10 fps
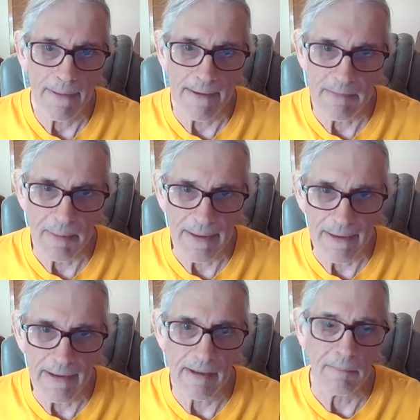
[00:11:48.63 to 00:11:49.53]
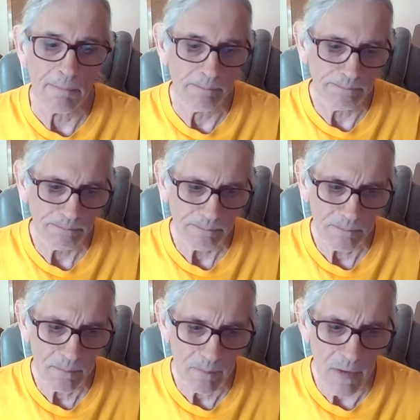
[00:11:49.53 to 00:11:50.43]
has become,
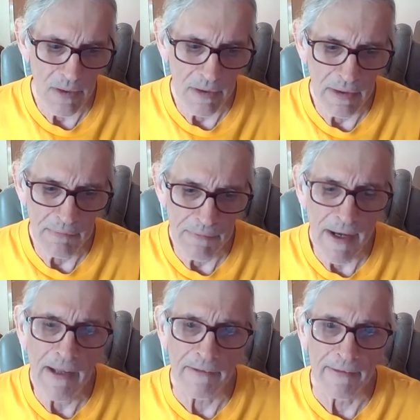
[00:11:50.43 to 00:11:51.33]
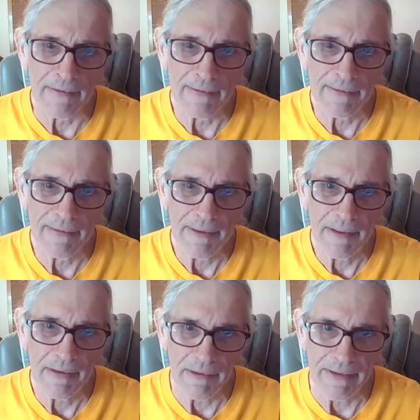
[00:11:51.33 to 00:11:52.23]
Father,
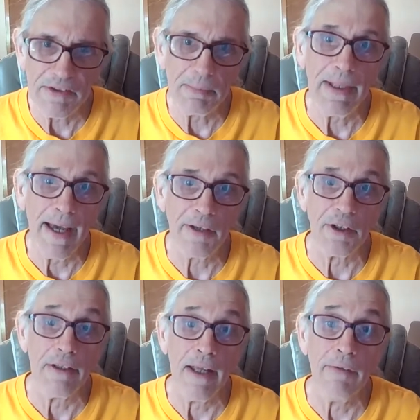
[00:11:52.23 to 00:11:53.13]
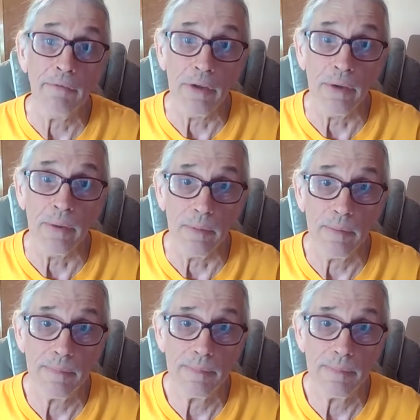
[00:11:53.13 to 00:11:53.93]
teach me how to love you.